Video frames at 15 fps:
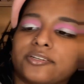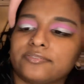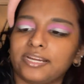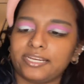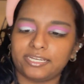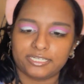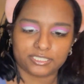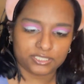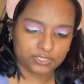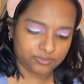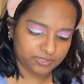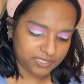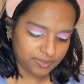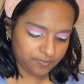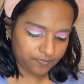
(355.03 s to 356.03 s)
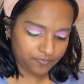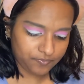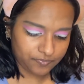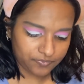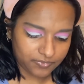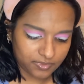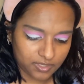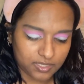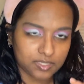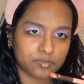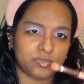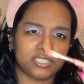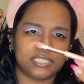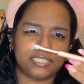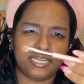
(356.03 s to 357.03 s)
right next to it, and I'm
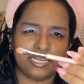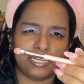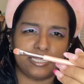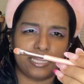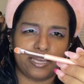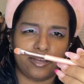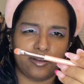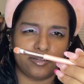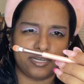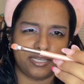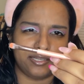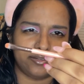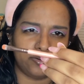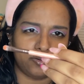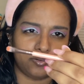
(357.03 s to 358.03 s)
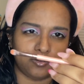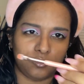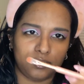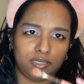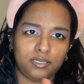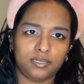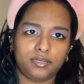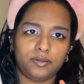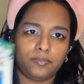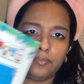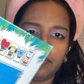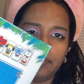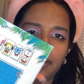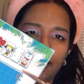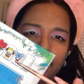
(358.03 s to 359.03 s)
just taking that on a little
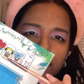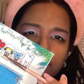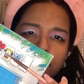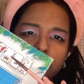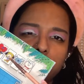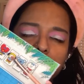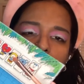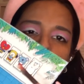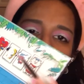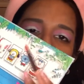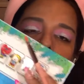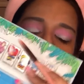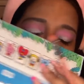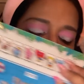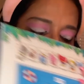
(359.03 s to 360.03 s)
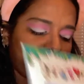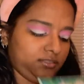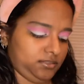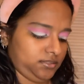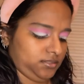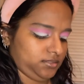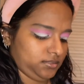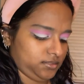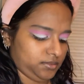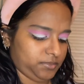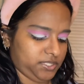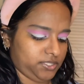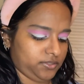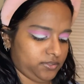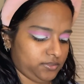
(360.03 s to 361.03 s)
packer brush. Let me
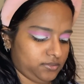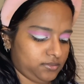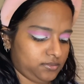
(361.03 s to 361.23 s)
show you.